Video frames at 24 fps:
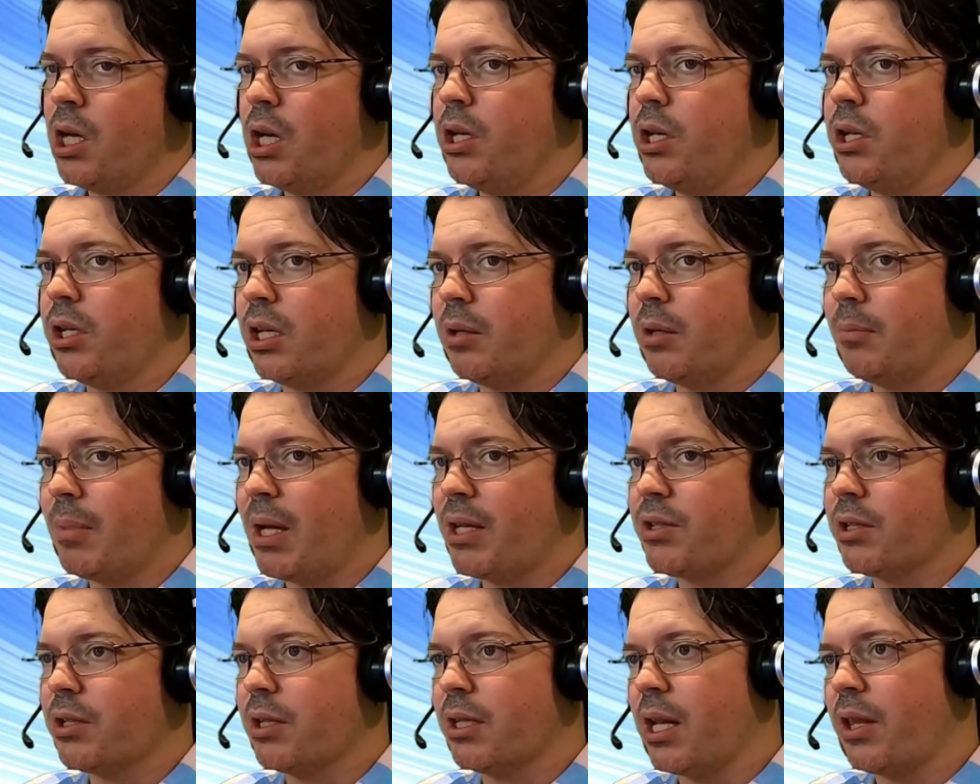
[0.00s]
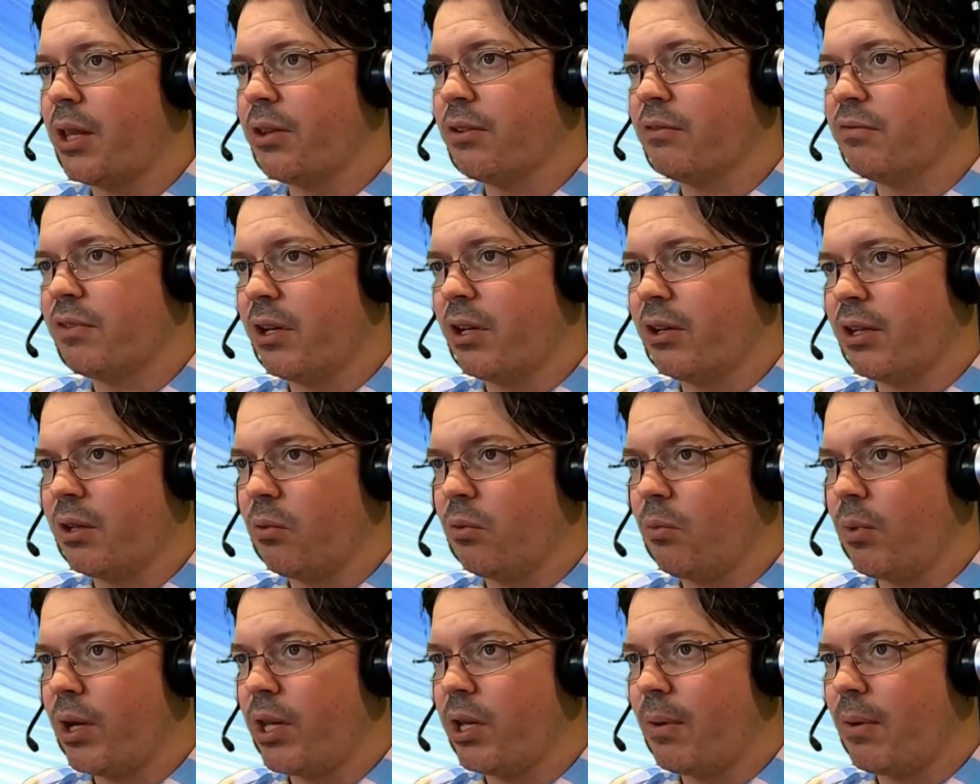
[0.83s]
You can imagine another variant
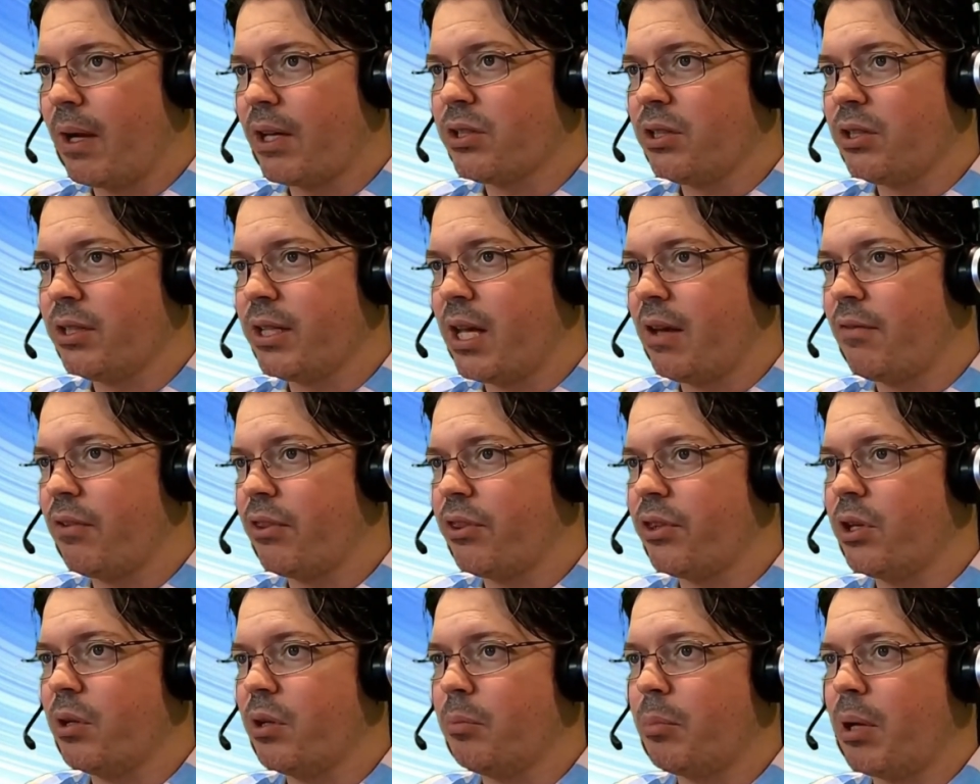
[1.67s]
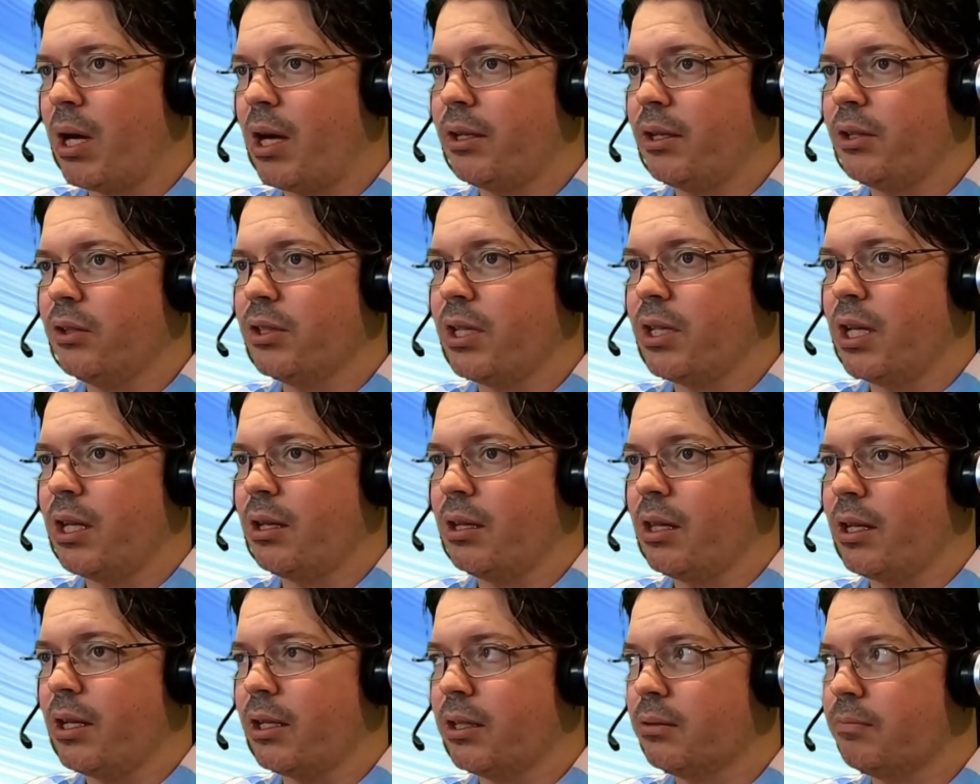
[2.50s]
where you actually have a third party on there.
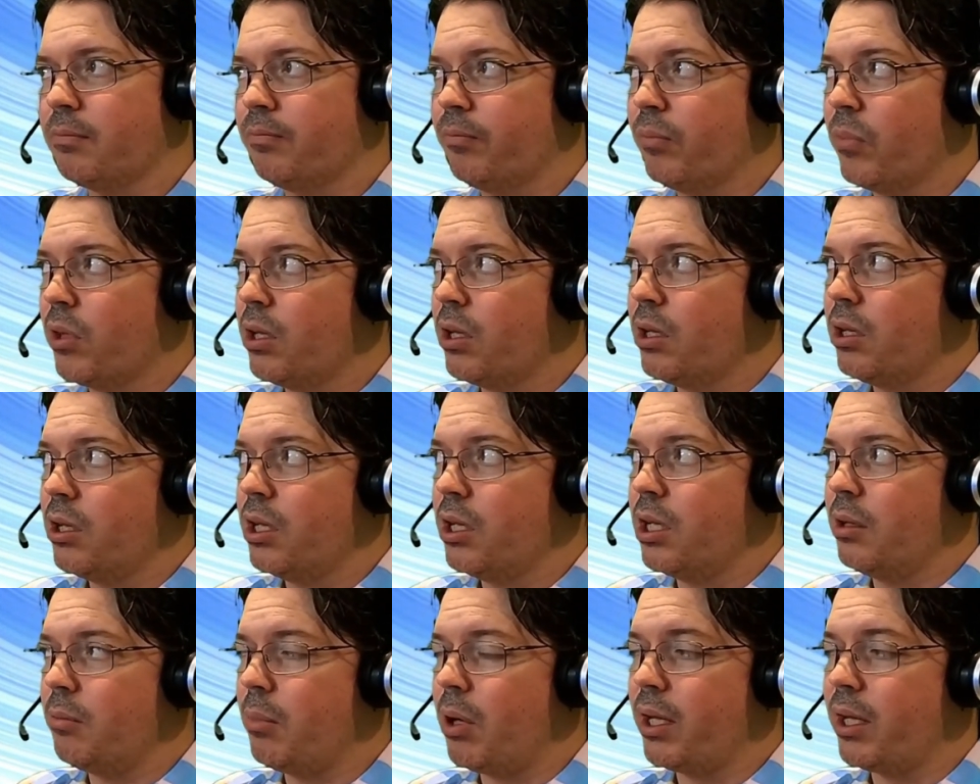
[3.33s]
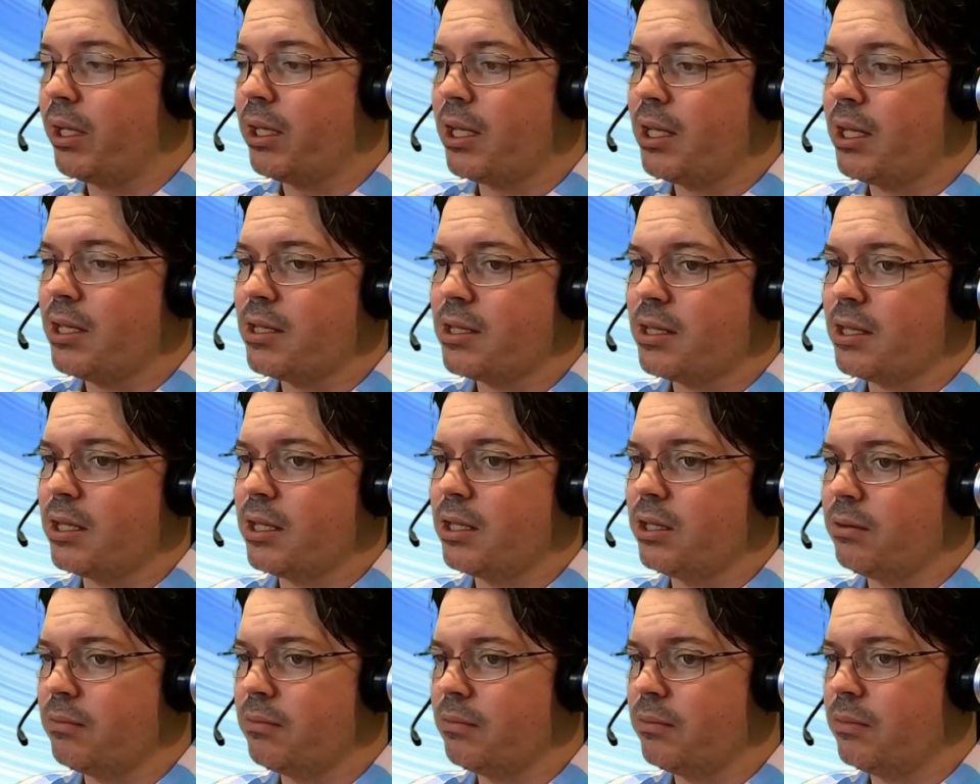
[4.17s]
Like in my case,
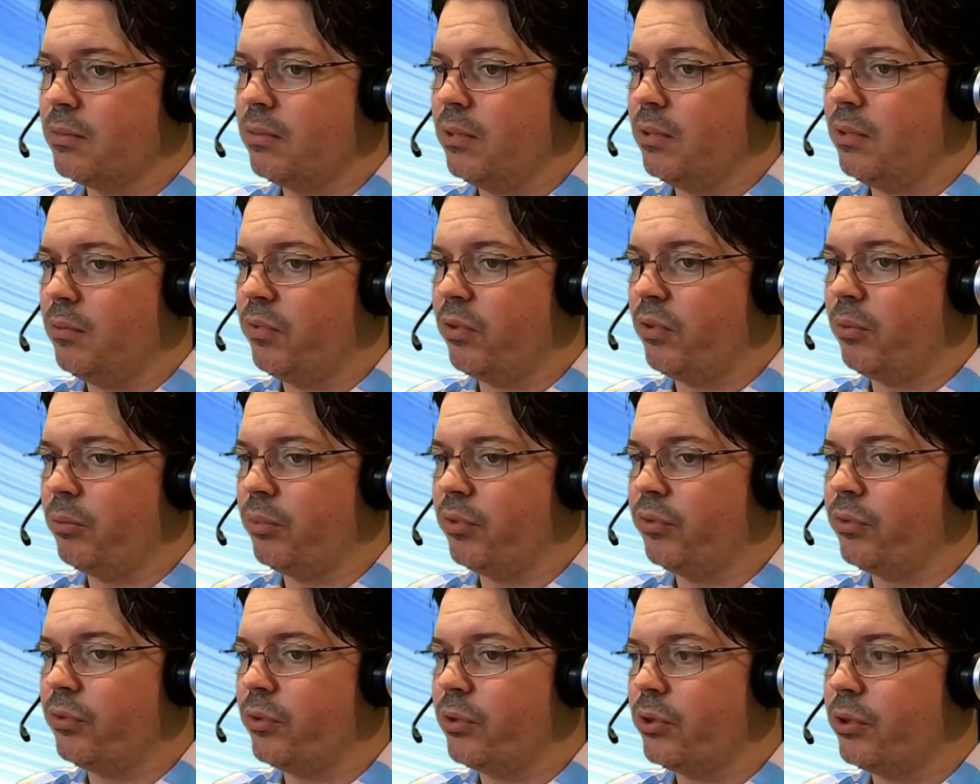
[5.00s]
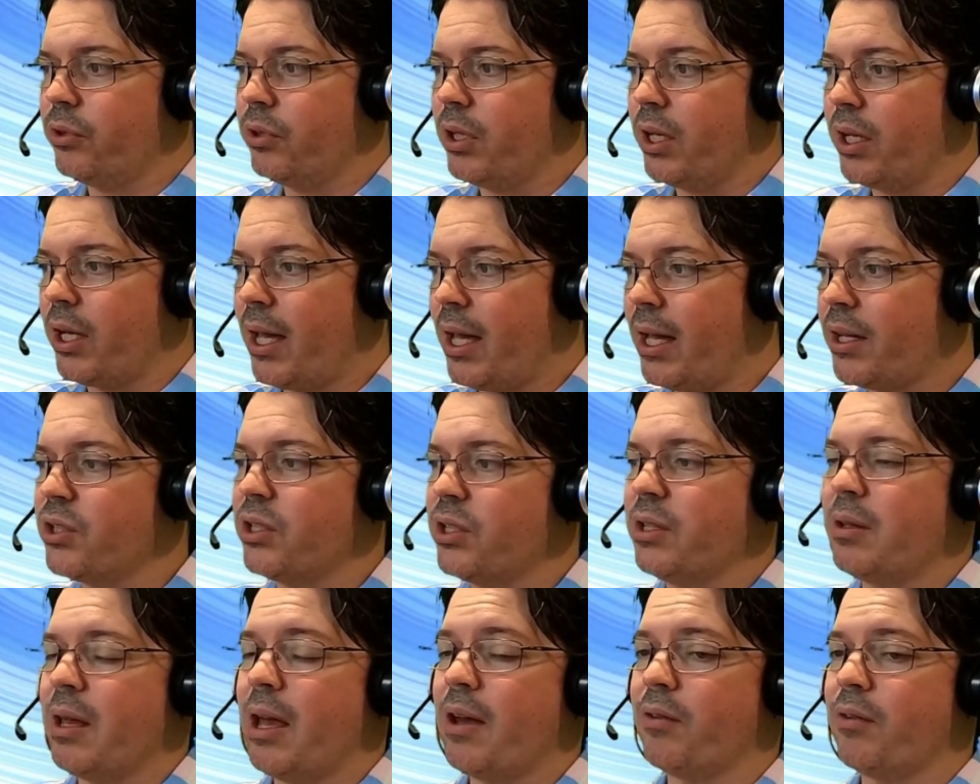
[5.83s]
the from before, like I
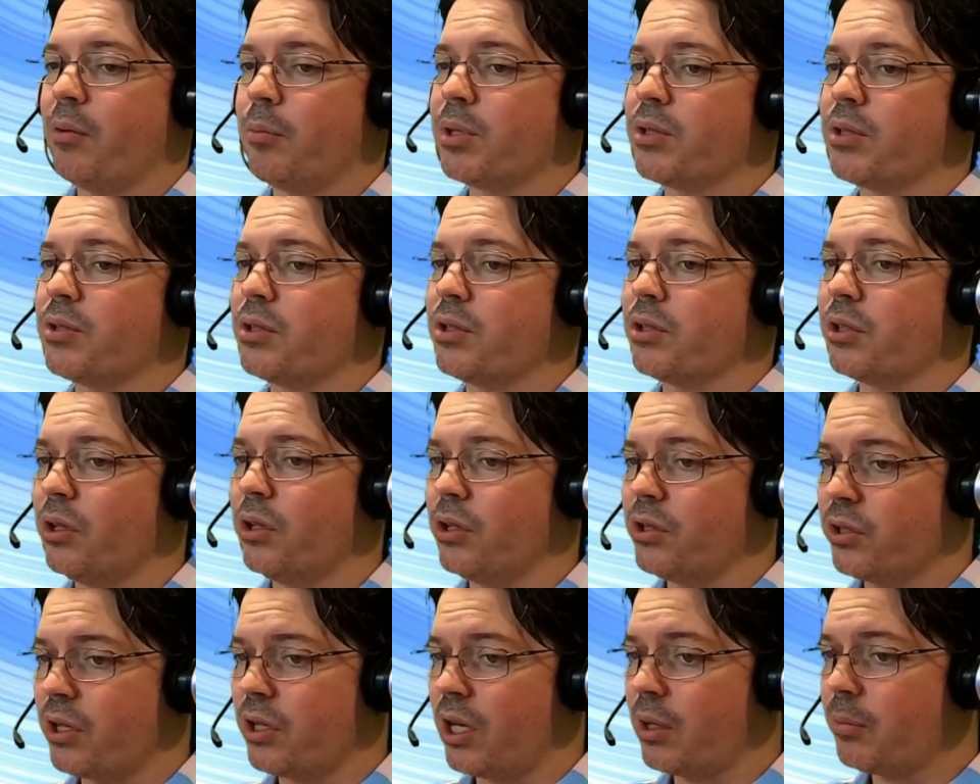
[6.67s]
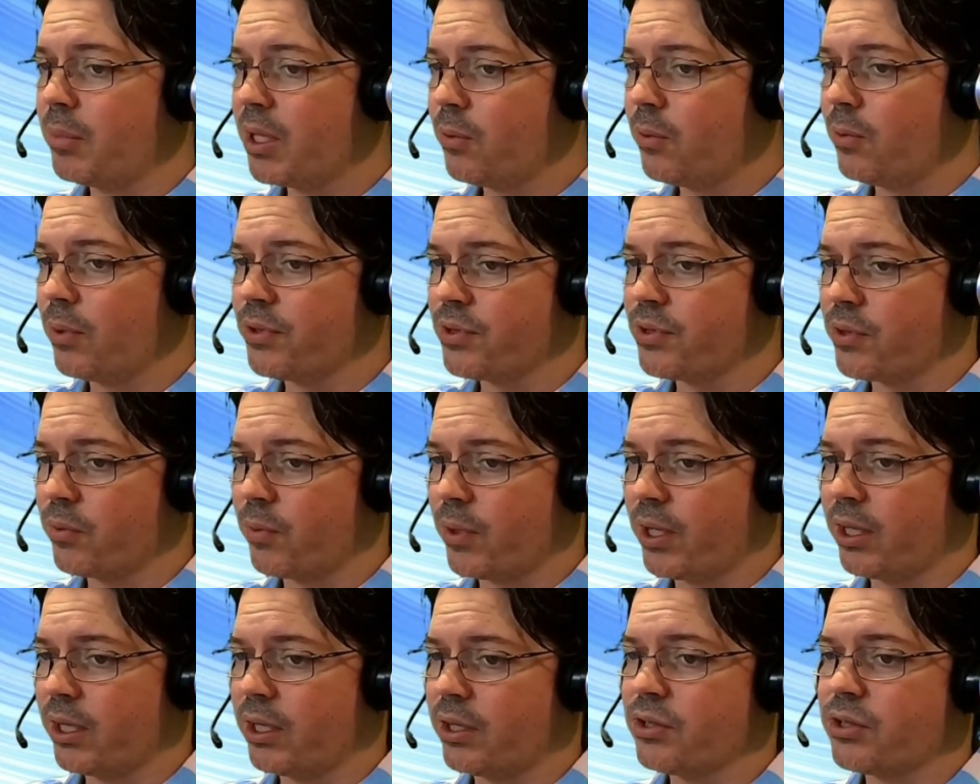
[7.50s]
actually have a business coach that I meet once a
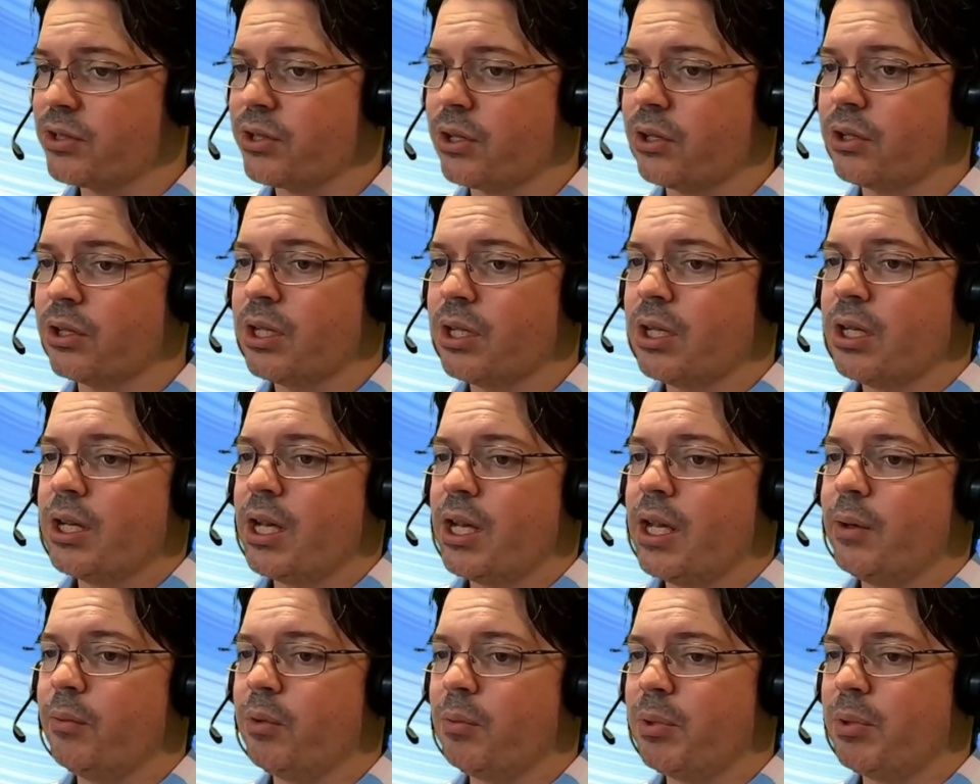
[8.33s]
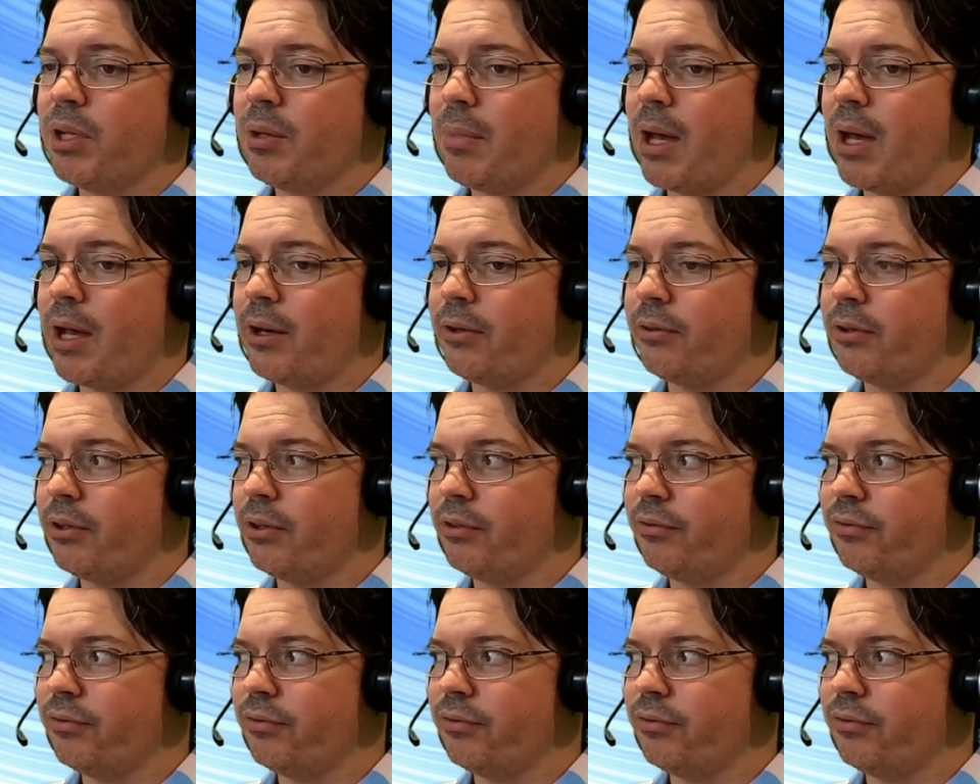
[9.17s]
week. And so it would be a matter of